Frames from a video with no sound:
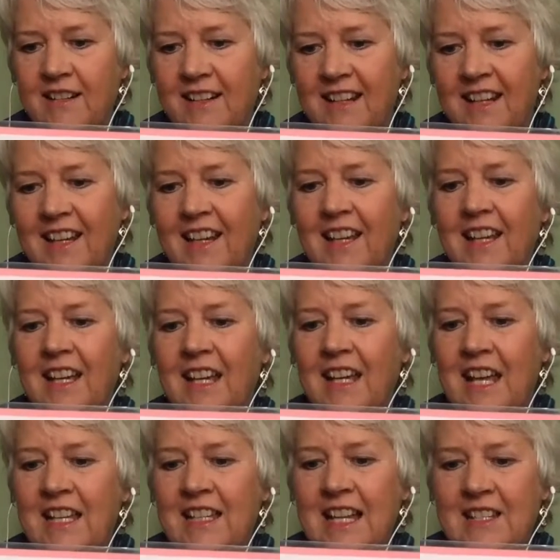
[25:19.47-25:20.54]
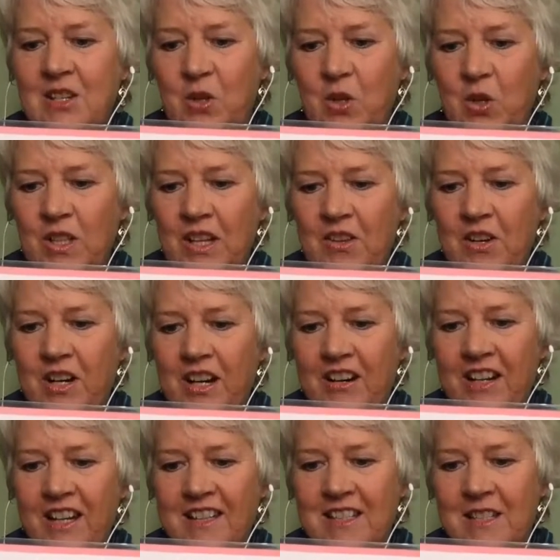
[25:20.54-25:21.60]
And again, that's a whole other
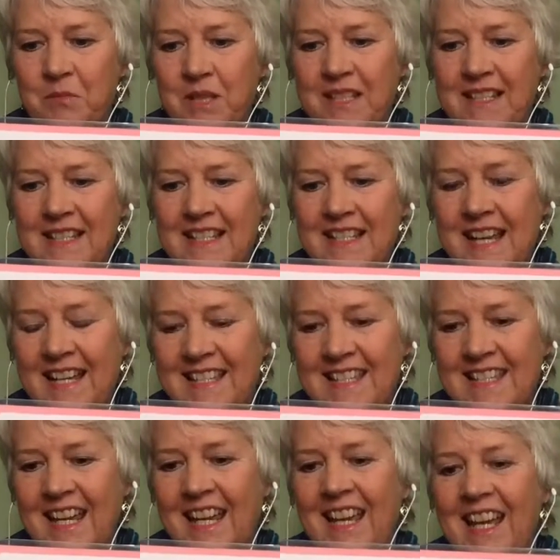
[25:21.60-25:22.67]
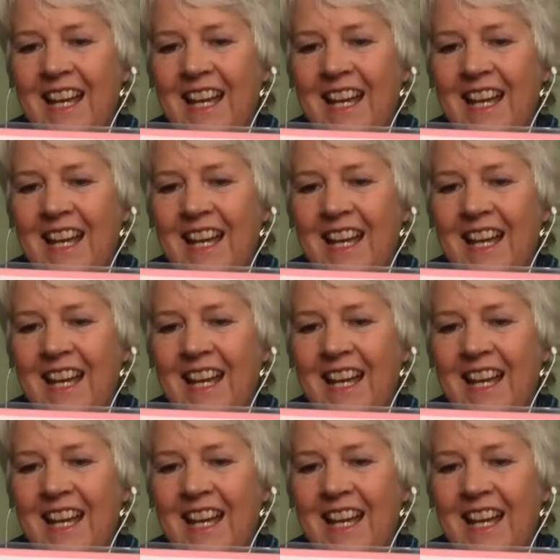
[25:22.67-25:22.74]
area to be discussed.